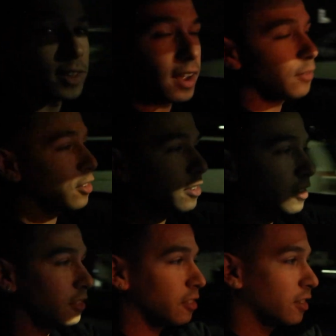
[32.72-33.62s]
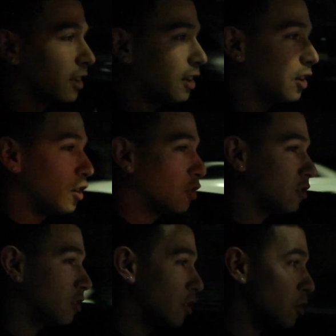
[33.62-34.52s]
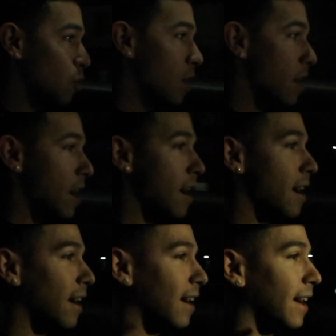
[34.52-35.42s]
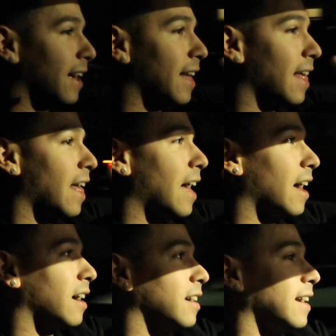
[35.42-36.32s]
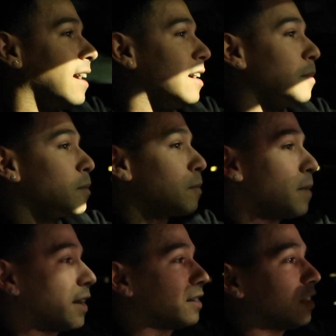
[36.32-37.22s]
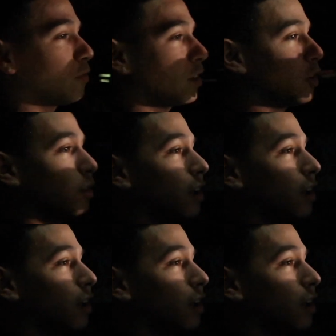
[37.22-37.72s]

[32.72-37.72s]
it ever since. So I am making this video